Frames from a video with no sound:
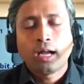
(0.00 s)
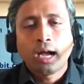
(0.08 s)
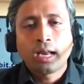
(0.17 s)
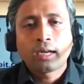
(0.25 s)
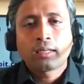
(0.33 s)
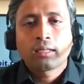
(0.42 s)

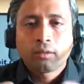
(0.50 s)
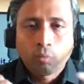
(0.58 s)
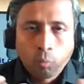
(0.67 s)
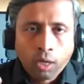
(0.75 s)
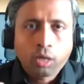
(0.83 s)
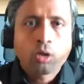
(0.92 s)
are
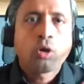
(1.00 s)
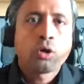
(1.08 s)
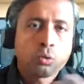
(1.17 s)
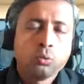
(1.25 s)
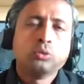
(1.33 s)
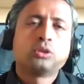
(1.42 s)
one or
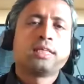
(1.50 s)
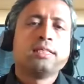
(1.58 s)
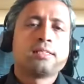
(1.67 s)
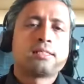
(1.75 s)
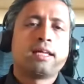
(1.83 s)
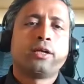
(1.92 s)
two
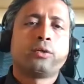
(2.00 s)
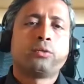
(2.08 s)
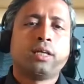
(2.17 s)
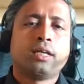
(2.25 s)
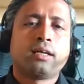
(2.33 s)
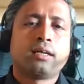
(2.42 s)
skills that you
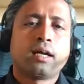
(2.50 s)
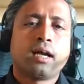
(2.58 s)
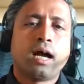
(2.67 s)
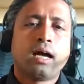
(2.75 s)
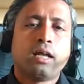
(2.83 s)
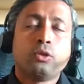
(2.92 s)
think
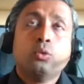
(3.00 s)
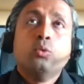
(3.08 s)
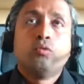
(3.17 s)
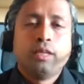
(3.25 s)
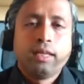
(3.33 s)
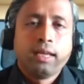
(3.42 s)
are,
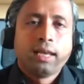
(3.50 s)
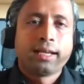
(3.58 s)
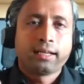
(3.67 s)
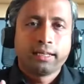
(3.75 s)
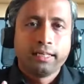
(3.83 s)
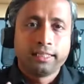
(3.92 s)
you feel
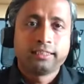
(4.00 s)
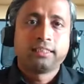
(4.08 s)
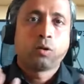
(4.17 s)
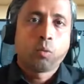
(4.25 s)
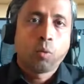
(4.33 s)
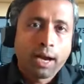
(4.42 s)
like it is
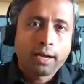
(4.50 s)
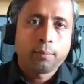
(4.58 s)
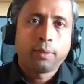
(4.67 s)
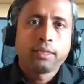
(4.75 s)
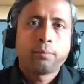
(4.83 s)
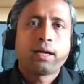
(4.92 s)

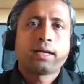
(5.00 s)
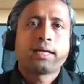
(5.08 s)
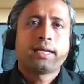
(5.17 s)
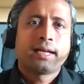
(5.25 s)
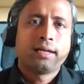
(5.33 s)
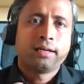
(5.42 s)
required by the
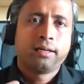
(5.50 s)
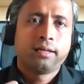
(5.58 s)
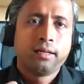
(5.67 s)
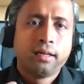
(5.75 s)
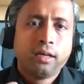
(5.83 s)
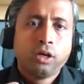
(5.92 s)
market and
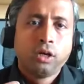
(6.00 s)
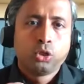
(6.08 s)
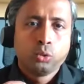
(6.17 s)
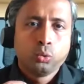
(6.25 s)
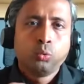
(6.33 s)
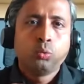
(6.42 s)

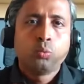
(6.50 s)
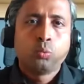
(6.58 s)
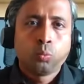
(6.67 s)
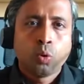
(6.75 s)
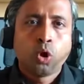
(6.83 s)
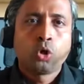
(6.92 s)
you
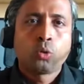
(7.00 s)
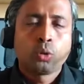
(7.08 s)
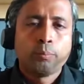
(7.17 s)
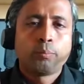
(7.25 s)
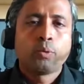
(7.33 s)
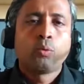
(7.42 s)
want to
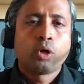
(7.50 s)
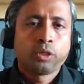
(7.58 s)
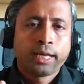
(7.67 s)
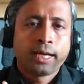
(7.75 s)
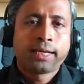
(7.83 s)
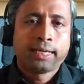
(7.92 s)
improve
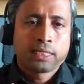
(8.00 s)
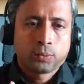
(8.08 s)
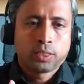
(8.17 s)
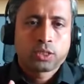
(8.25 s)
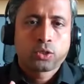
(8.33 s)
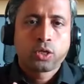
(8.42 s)
on that as
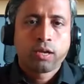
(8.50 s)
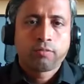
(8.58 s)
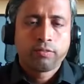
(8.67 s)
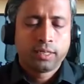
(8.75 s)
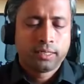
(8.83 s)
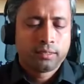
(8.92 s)
well, so you
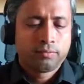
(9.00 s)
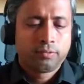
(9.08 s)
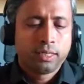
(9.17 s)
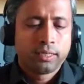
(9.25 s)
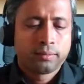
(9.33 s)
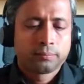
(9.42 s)
have that
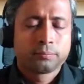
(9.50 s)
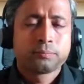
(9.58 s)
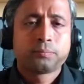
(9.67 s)
feeling?